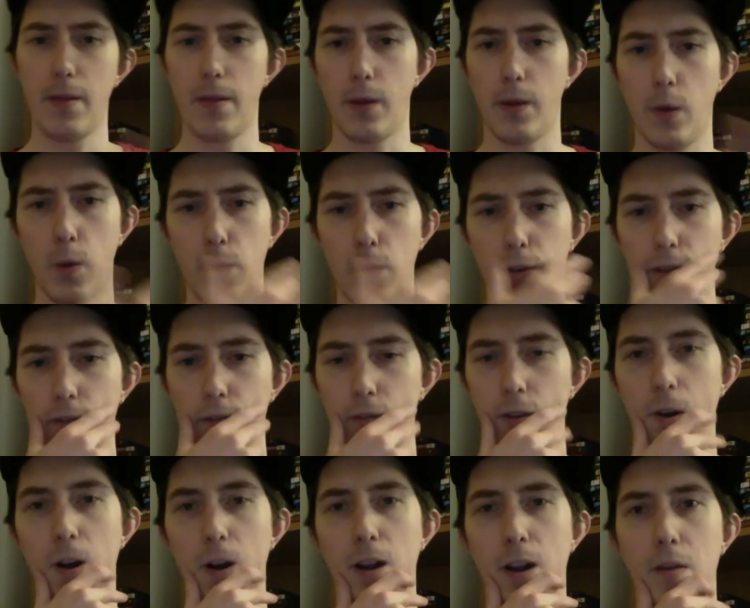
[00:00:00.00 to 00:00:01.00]
course of
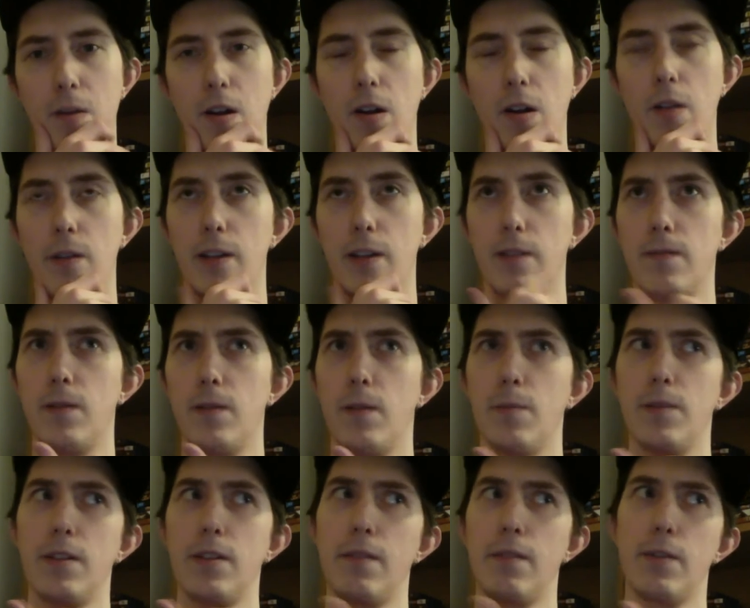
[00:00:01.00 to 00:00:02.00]
talking about all these films,
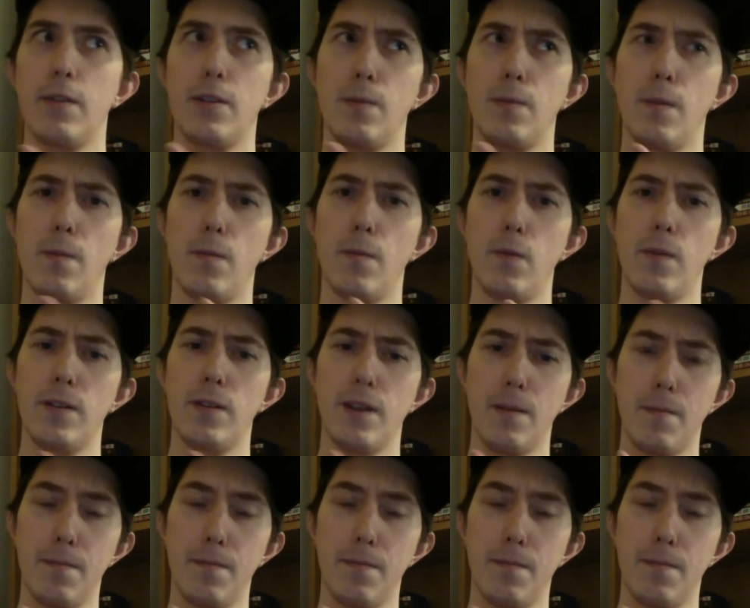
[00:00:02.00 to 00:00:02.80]
even some of the movies I'm